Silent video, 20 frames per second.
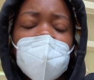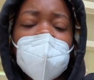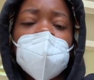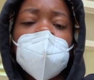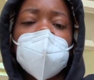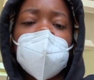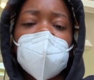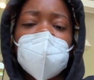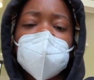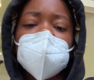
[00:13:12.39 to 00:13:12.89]
I
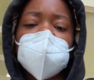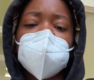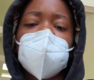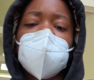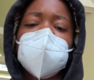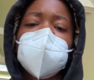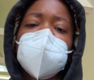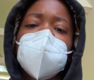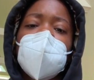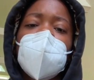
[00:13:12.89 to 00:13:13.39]
embarrassed
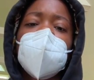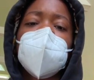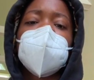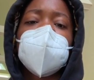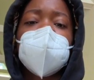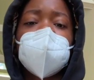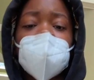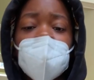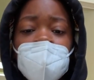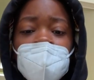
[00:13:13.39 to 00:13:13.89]
myself
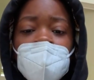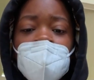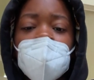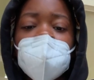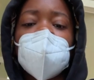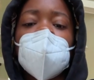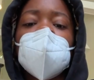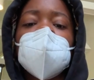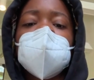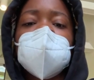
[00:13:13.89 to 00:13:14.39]

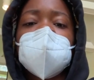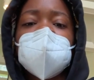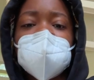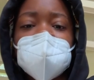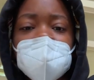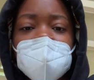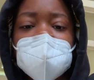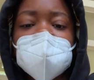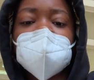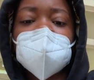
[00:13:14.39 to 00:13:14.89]
five or
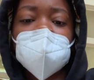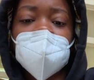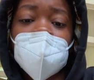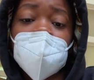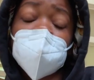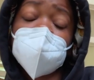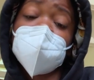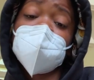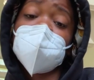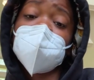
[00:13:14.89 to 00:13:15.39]
six
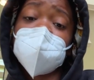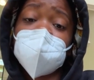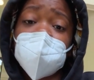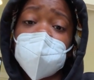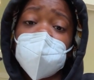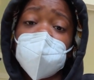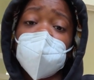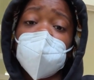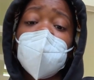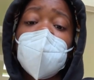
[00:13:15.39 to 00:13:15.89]
times this
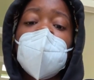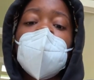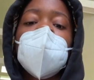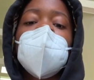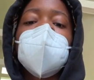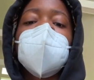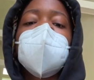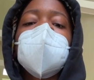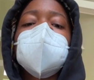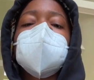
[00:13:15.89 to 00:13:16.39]
year
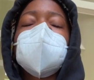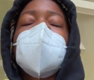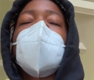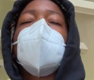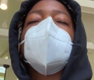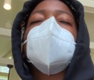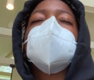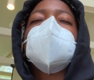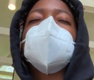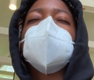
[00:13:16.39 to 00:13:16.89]
because
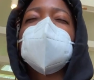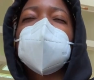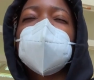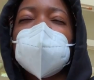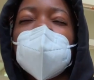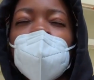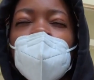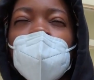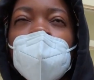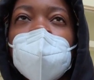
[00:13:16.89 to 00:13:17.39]
I was
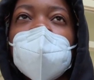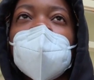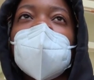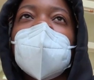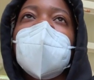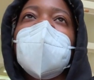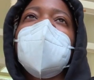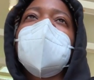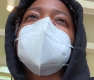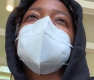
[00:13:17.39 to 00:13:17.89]

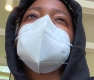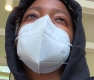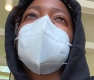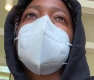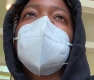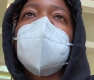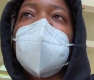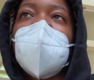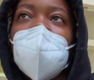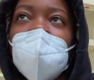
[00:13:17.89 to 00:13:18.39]
sober as
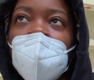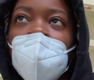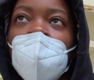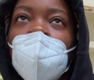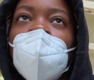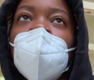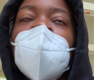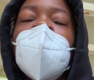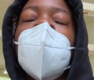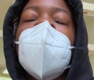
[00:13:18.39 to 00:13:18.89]

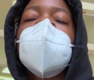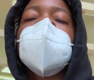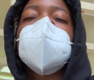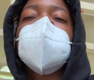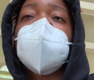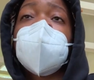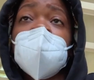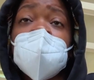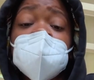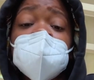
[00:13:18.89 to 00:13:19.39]
hell,
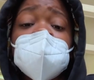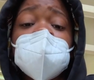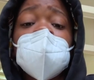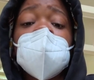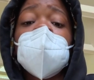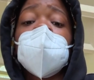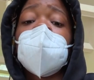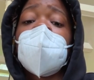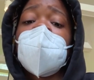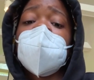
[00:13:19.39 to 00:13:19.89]

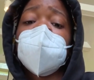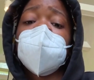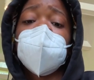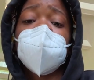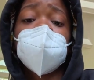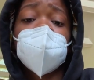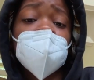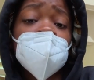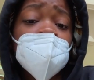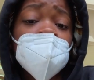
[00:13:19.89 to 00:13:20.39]
facing my
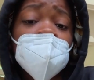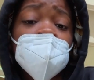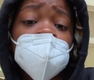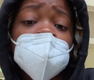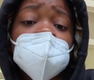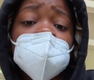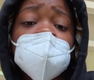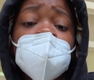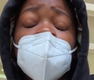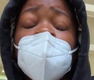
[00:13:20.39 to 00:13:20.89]

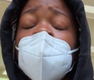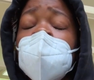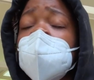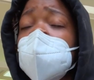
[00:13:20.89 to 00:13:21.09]
fears,